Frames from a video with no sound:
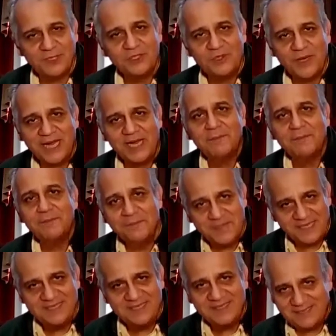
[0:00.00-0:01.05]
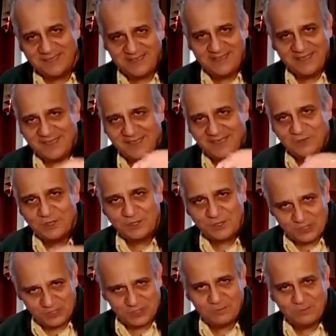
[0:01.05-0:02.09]
Because you helped me, and I
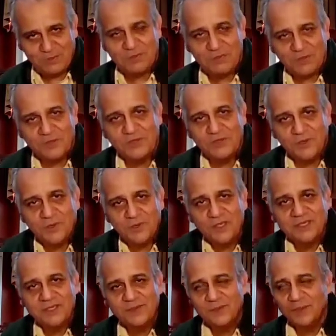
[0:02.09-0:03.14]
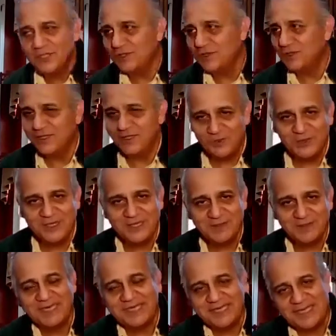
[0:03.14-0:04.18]
want just people to know what you're
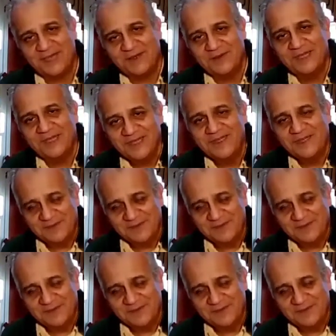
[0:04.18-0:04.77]
doing right now.